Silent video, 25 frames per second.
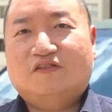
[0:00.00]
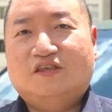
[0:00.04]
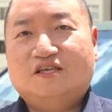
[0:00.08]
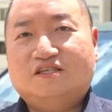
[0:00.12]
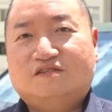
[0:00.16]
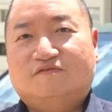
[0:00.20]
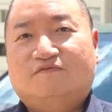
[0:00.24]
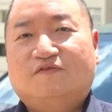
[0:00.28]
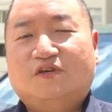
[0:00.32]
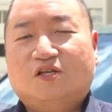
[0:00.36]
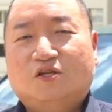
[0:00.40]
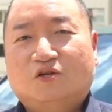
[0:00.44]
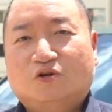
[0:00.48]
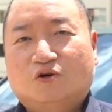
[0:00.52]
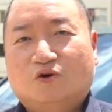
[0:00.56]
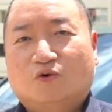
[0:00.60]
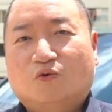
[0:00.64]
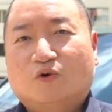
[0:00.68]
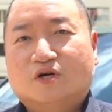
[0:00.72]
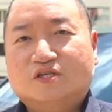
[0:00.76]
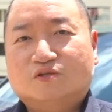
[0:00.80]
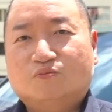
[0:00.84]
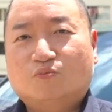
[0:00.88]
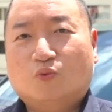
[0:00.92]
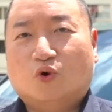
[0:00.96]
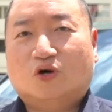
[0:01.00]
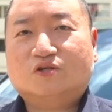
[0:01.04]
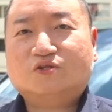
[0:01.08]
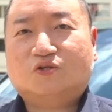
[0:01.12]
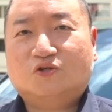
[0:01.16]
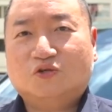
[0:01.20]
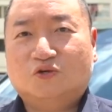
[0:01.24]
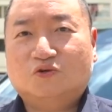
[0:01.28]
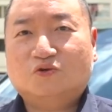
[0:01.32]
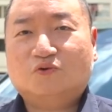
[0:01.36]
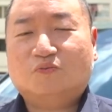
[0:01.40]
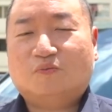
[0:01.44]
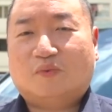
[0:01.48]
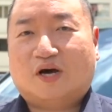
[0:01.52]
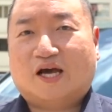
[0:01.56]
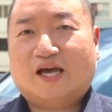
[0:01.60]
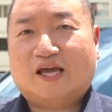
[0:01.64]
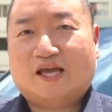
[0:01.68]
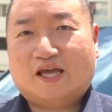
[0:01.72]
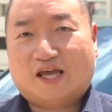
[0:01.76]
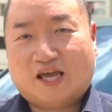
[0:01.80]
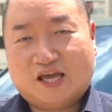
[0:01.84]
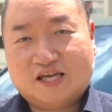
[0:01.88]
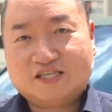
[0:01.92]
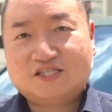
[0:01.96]
This video was brought to you
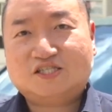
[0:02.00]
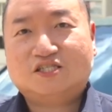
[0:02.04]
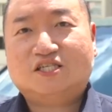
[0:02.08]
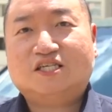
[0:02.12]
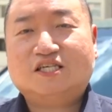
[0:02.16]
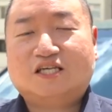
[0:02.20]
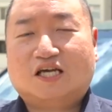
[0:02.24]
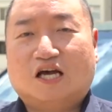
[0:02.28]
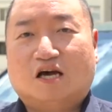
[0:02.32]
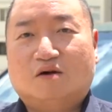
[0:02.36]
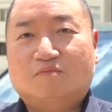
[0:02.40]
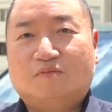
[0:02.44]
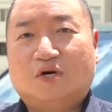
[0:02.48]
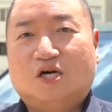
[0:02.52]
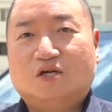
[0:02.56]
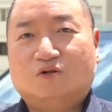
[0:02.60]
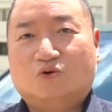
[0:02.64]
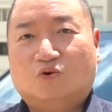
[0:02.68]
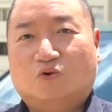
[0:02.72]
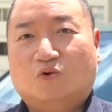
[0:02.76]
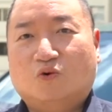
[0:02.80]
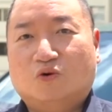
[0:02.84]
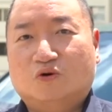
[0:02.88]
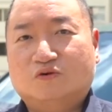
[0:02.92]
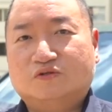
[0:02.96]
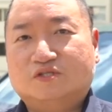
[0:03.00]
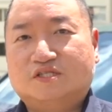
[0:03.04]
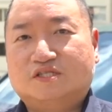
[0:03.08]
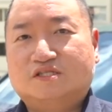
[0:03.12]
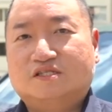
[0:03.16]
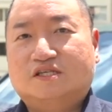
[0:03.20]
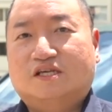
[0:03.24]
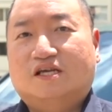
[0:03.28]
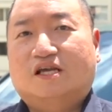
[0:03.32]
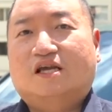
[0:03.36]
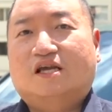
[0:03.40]
by Sgcarmart Quotz.